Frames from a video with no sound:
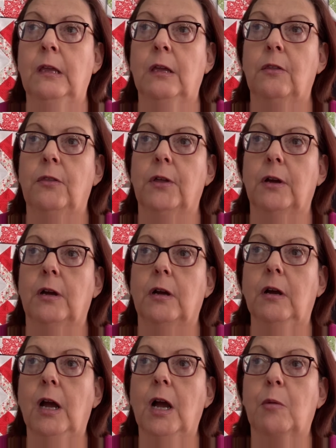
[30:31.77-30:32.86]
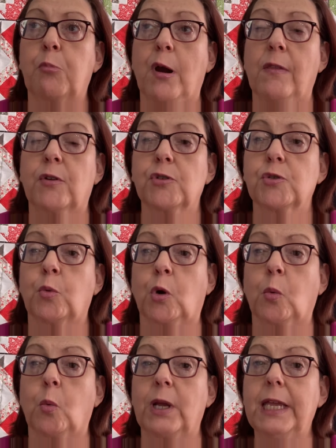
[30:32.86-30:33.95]
the brothers were
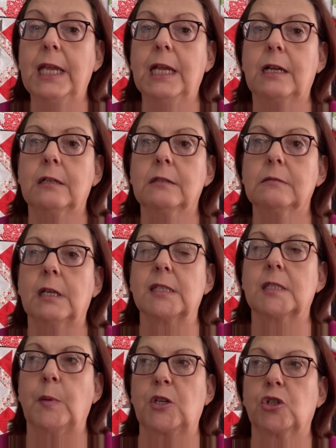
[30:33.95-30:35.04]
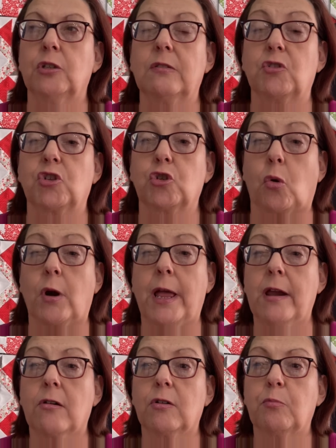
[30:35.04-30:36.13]
weak, especially the short
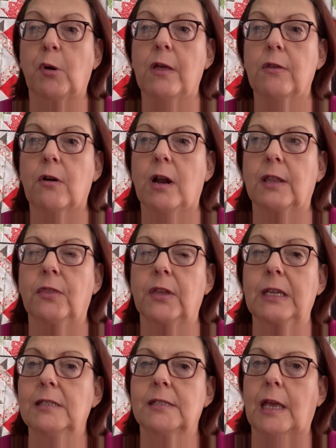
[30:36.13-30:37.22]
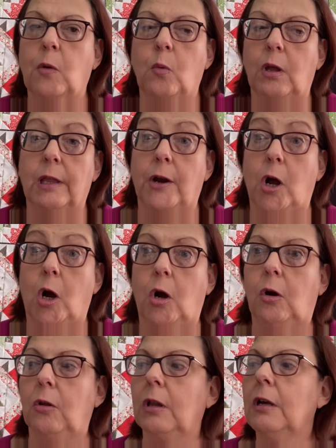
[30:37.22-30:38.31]
haired brother. I didn't think he sang well at
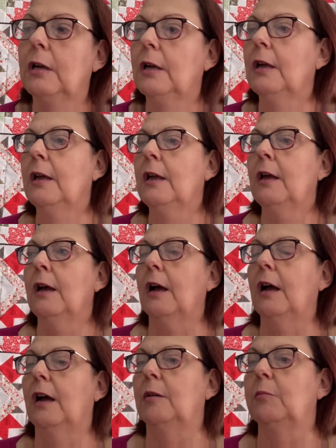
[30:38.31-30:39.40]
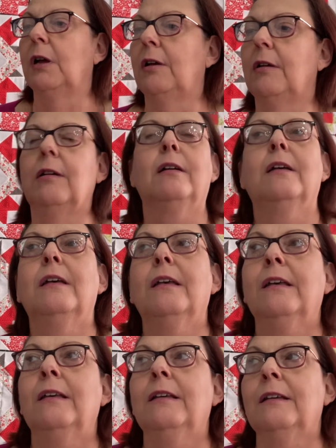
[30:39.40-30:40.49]
all. Um,
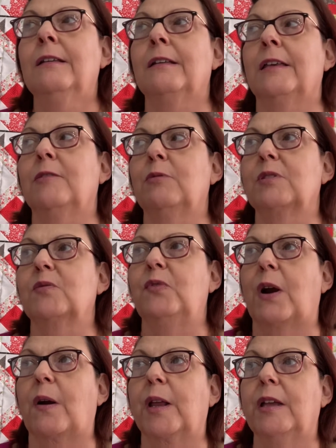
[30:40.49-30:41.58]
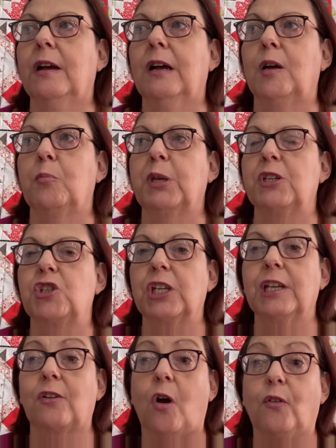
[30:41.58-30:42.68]
he was very pitchy
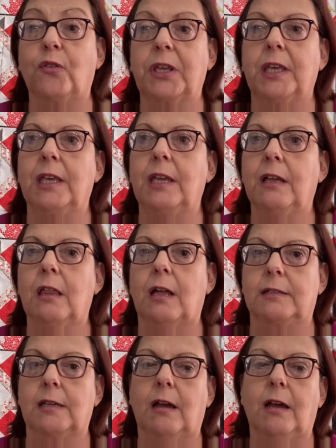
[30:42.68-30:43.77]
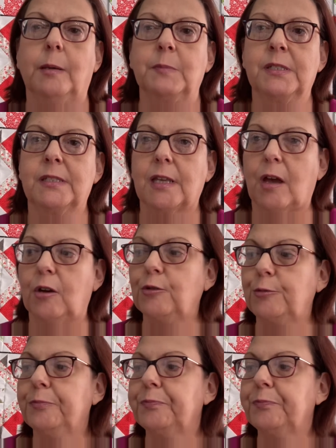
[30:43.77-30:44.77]
and off key a lot of times. So